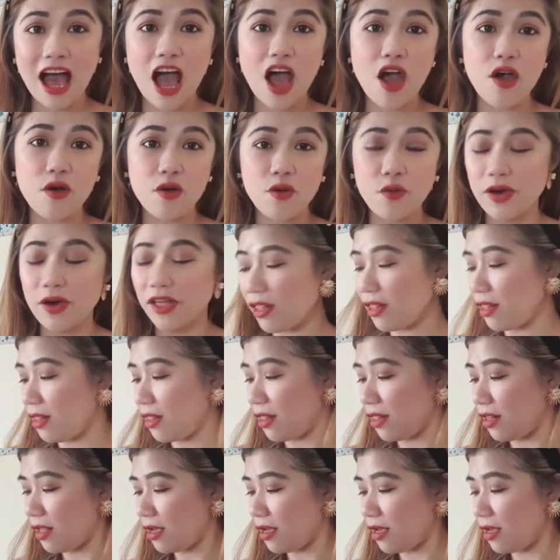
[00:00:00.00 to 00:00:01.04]
I
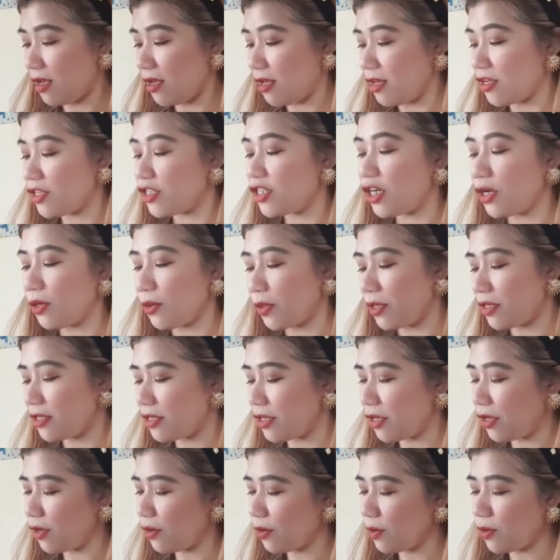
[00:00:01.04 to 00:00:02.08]
will show it
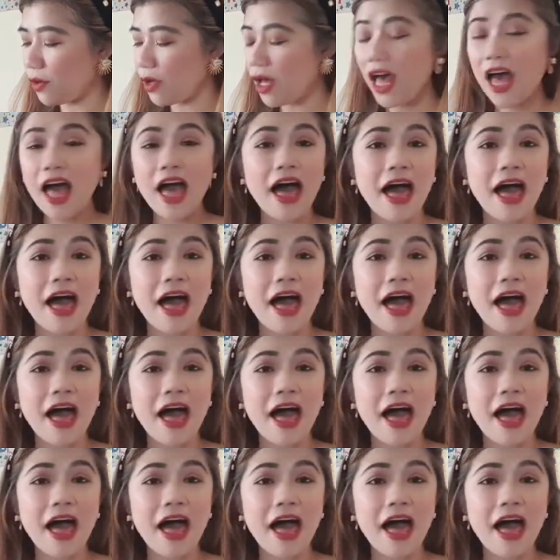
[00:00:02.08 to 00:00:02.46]
to you.